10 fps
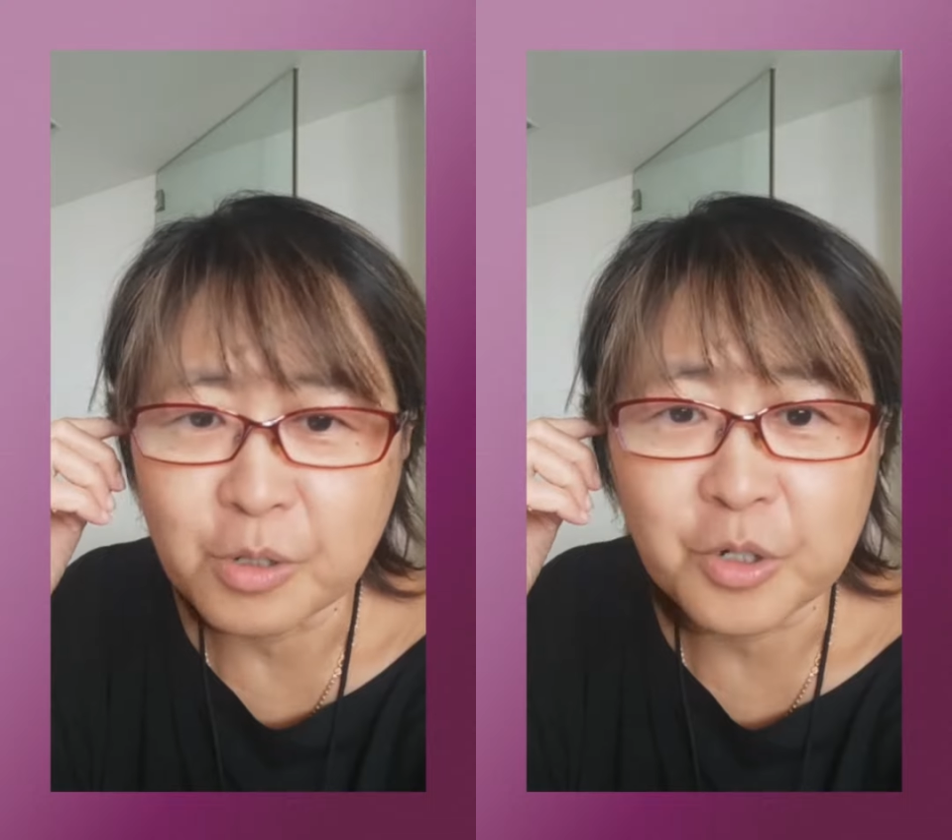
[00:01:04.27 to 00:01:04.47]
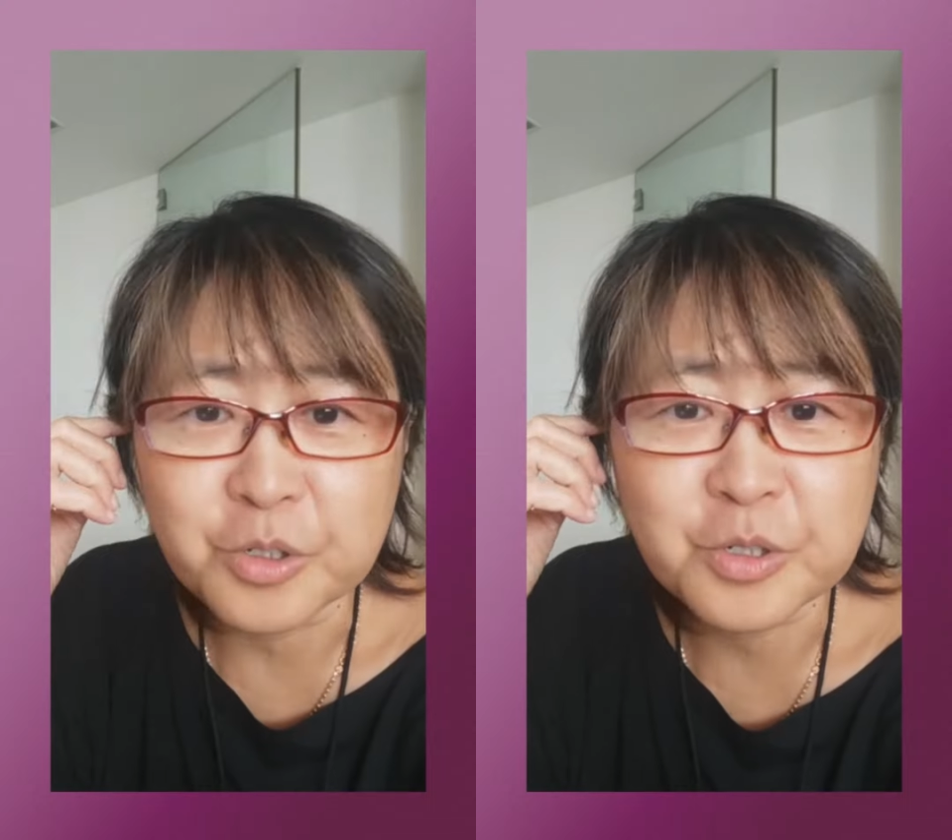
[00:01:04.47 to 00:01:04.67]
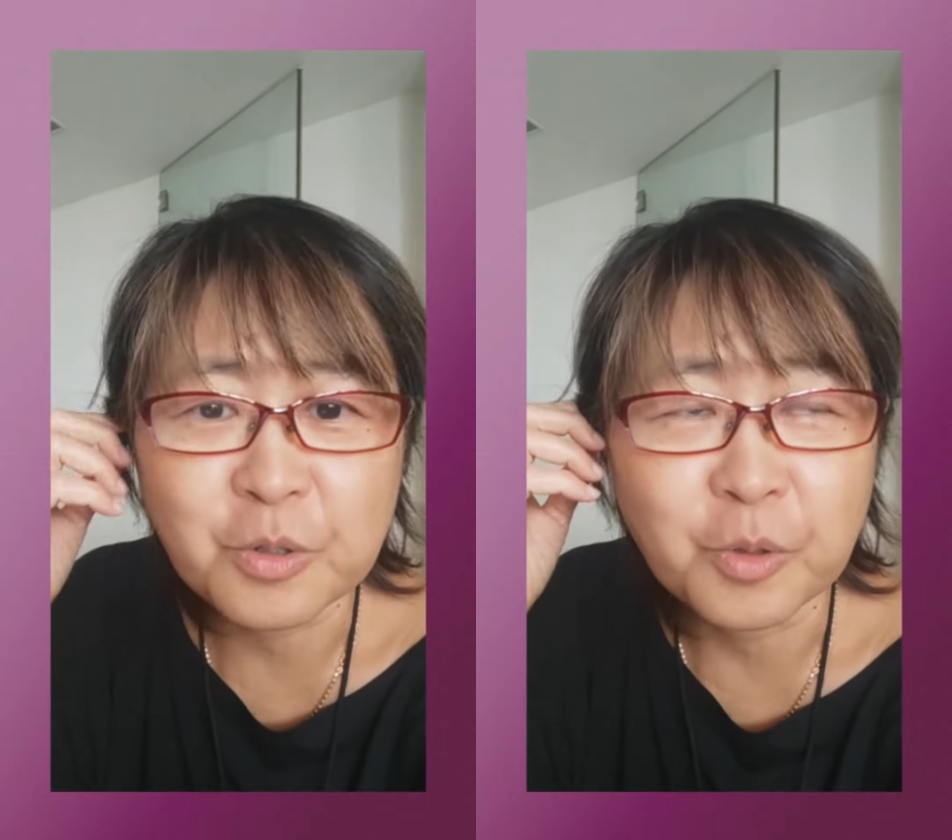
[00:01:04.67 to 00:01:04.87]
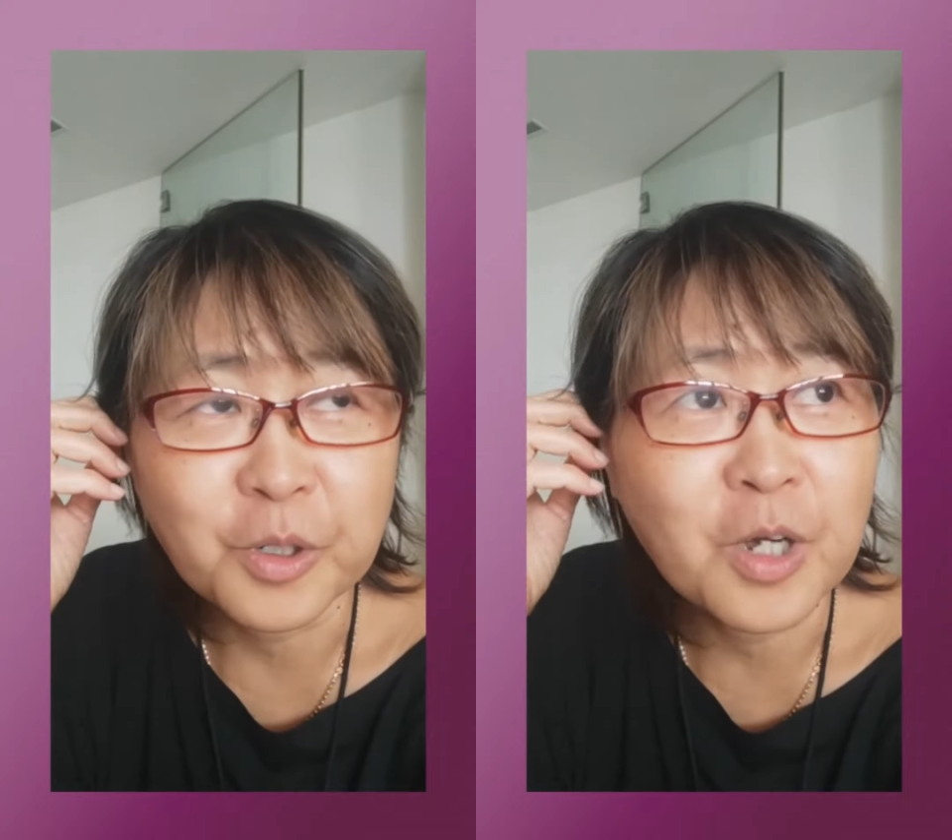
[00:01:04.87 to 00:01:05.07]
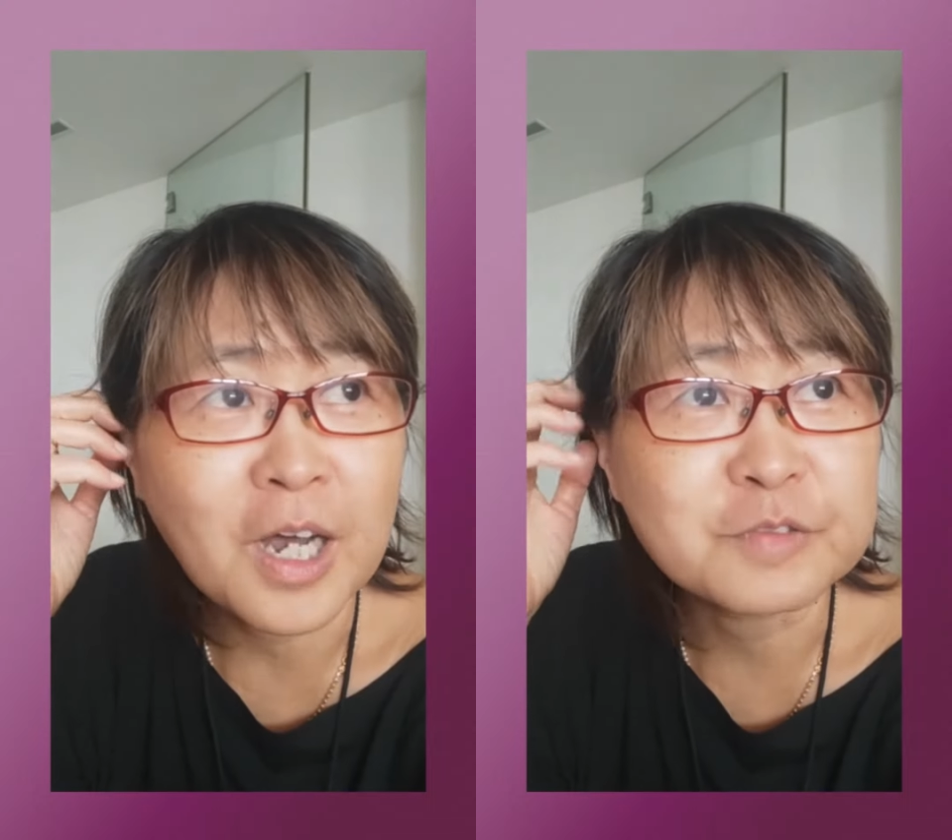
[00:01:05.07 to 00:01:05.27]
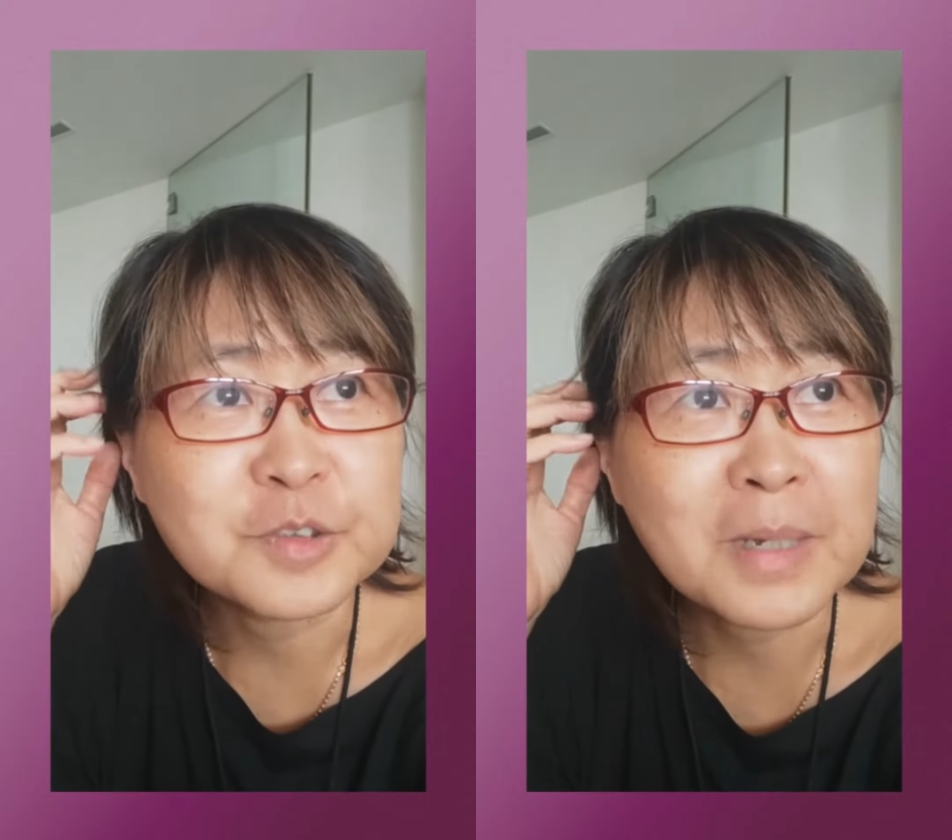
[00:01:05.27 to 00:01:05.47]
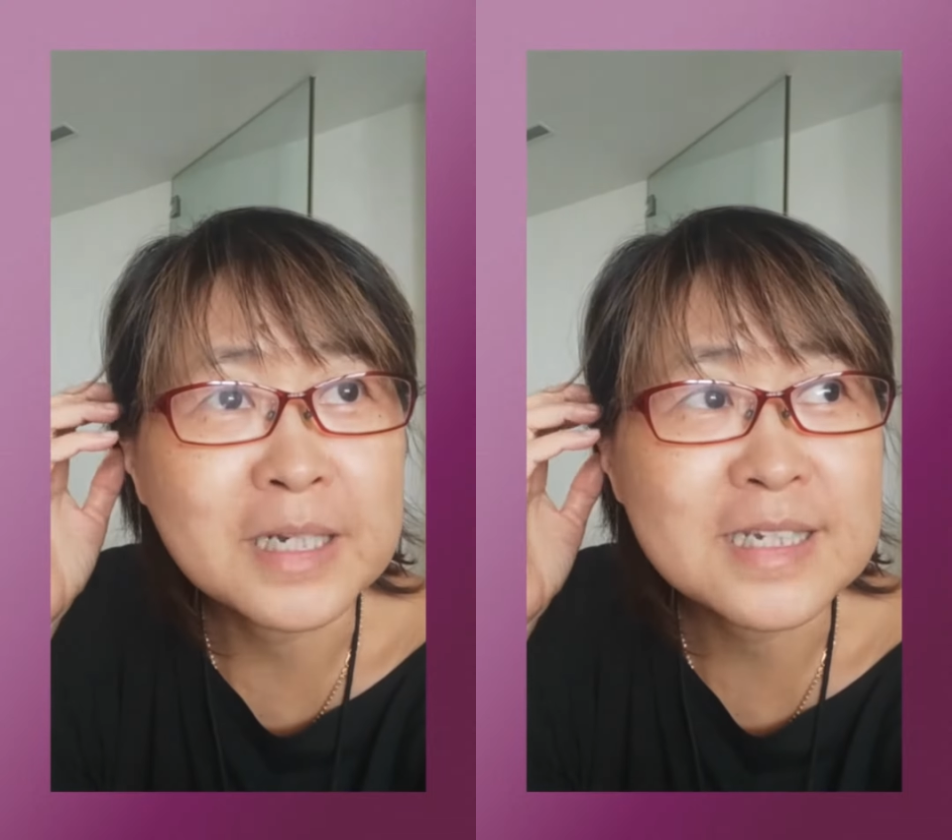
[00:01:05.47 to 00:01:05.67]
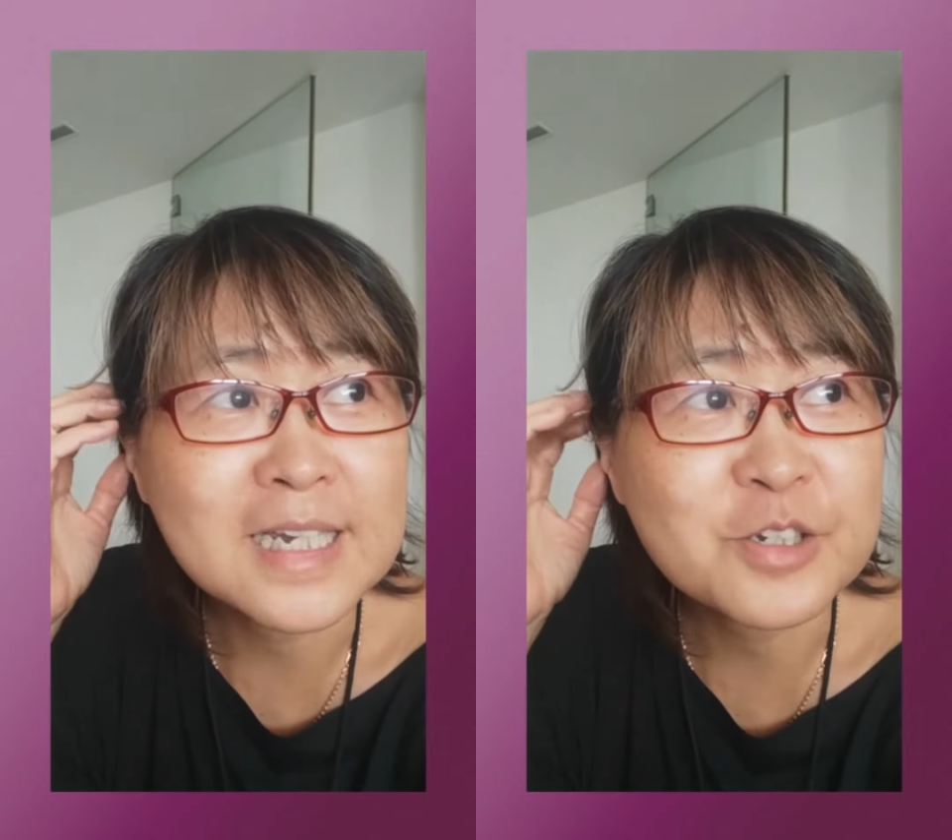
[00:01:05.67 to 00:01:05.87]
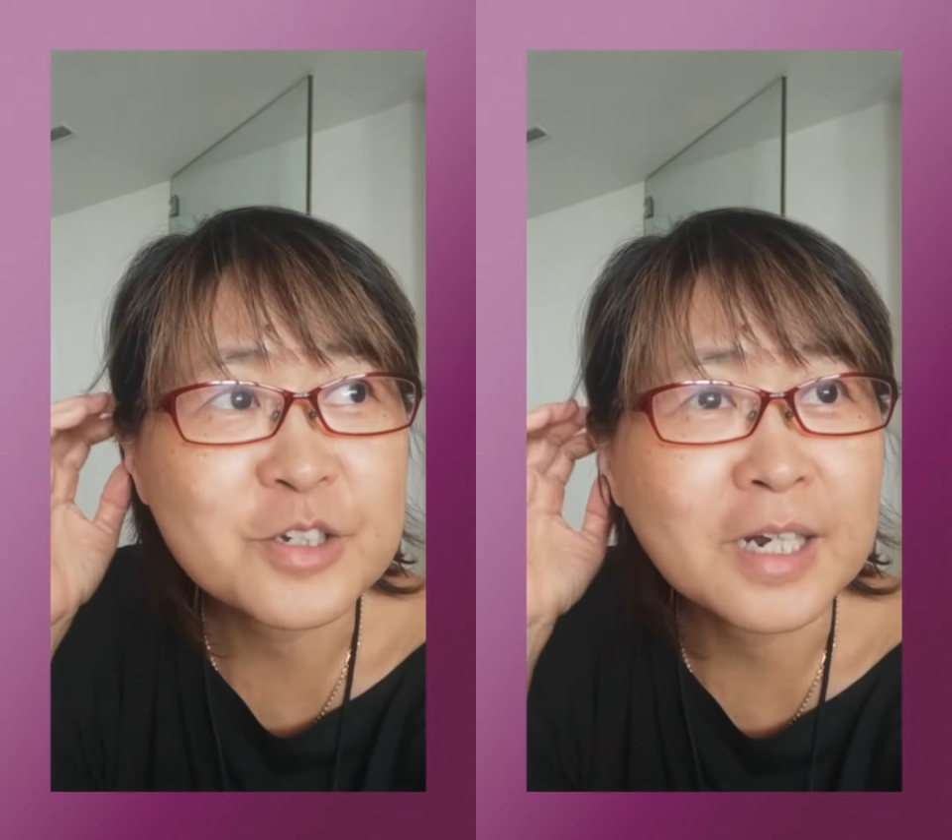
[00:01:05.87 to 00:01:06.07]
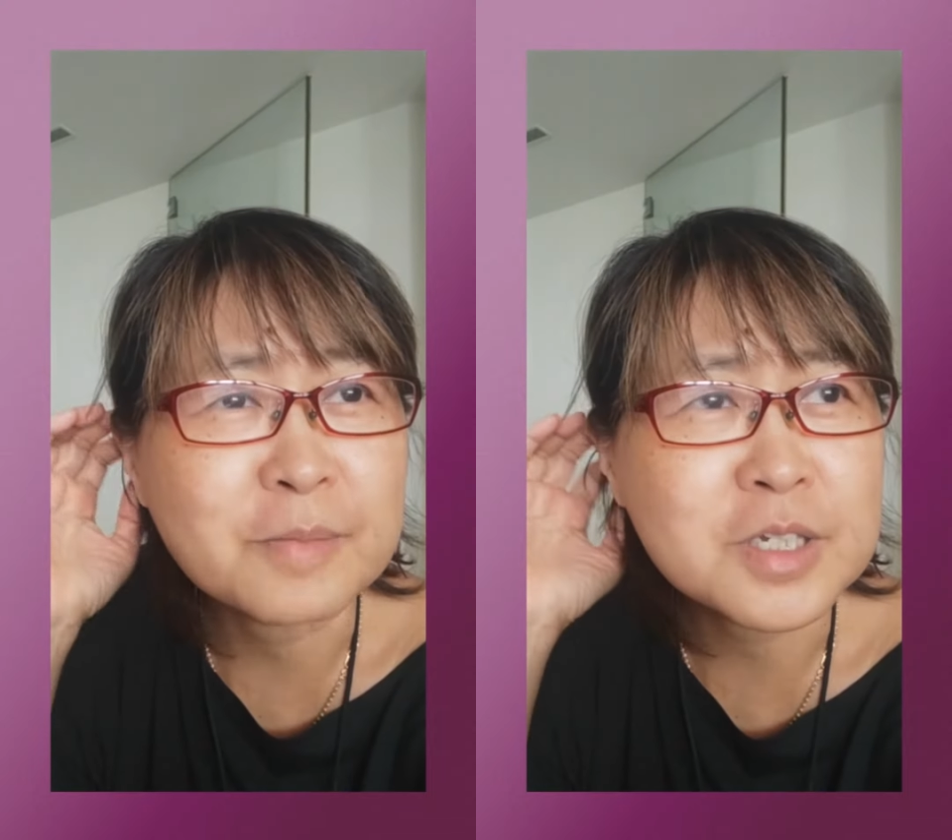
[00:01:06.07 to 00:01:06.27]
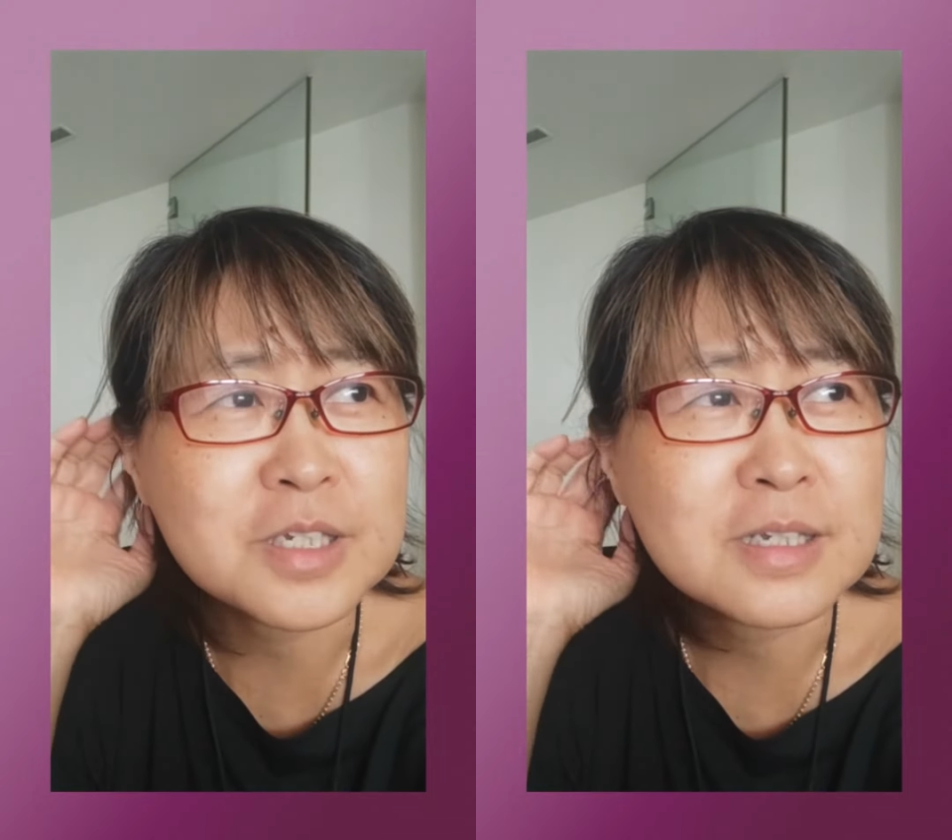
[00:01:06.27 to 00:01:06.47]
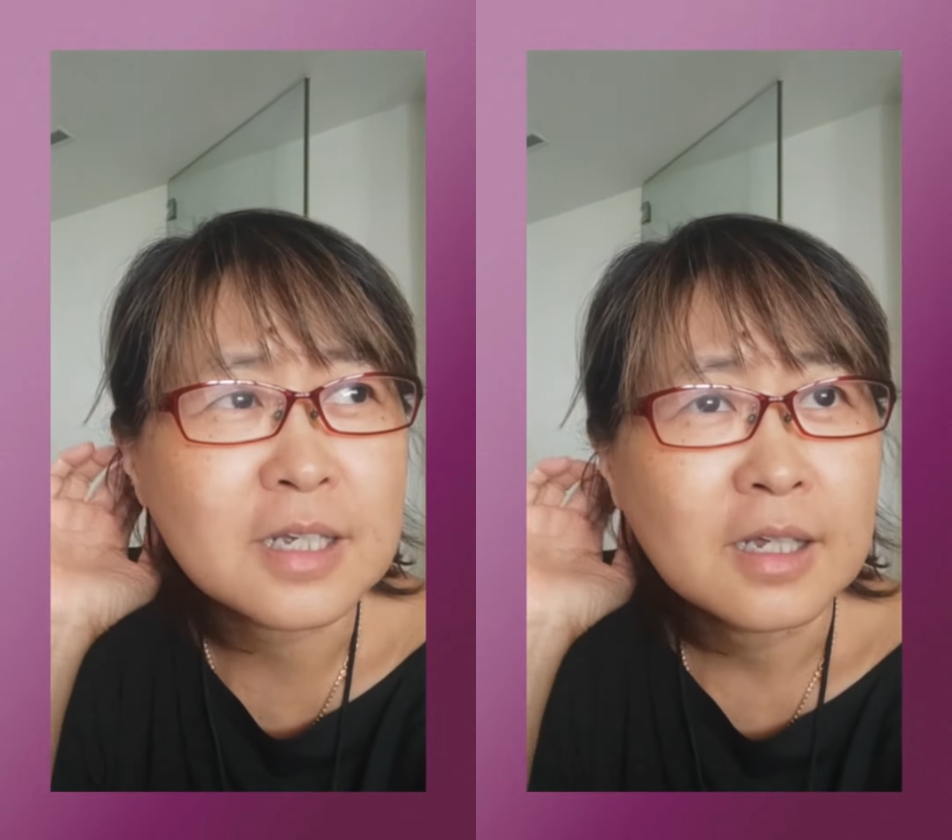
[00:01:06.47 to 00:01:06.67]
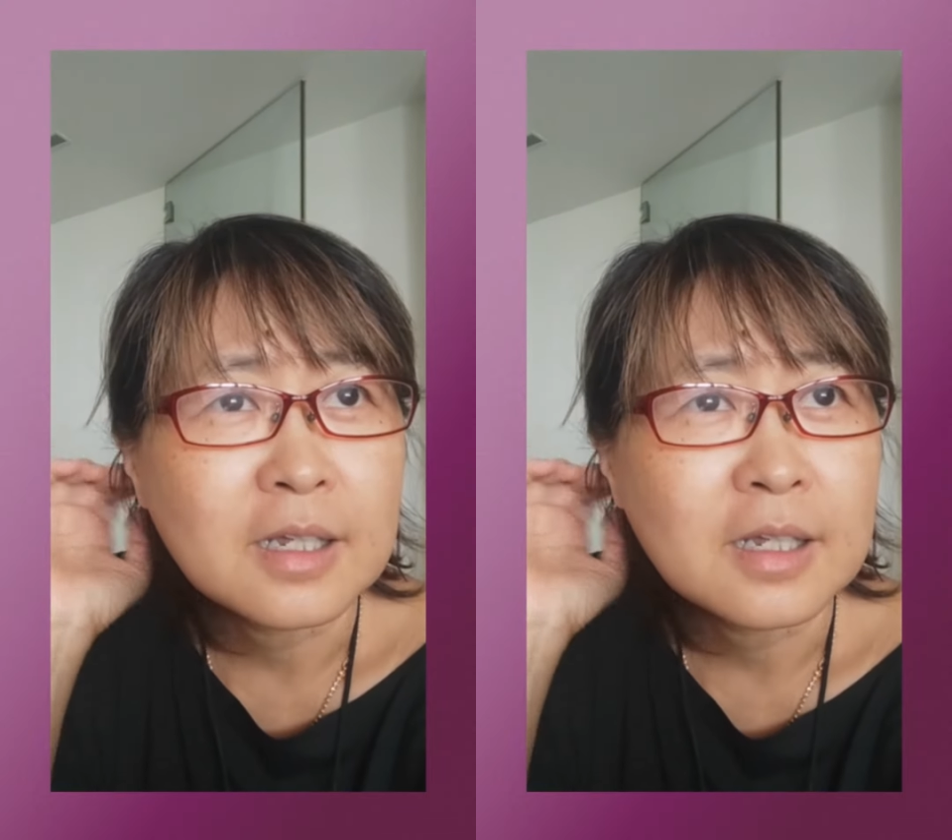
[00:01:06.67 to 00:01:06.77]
or so, you know, after meditation, I'm just